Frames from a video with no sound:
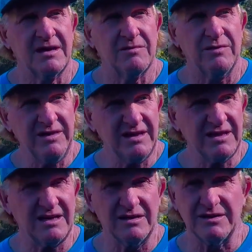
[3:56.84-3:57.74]
One thing
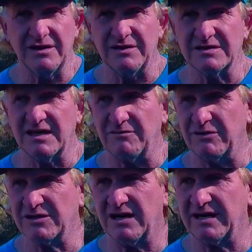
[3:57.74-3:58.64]
that you'll notice that we're
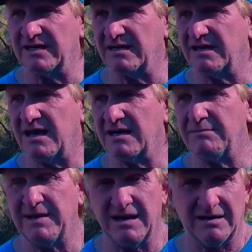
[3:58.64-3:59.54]
talking a lot
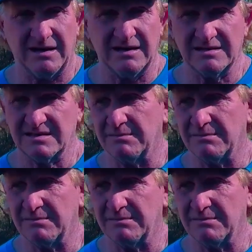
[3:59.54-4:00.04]
about is the